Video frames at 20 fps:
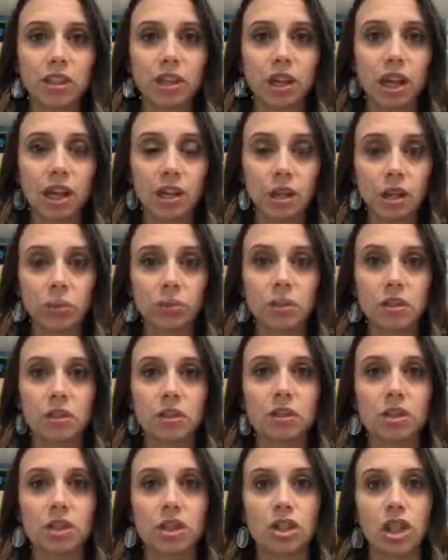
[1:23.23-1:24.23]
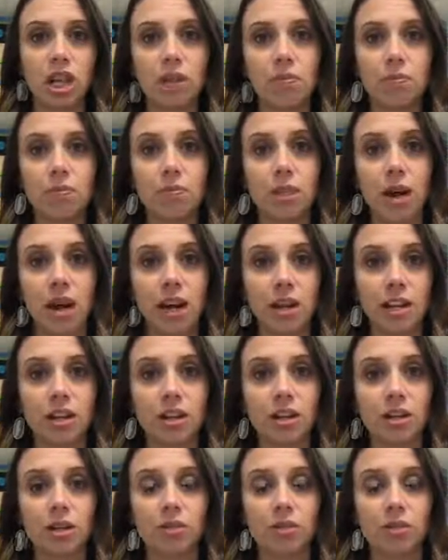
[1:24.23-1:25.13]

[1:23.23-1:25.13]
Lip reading: helped shape my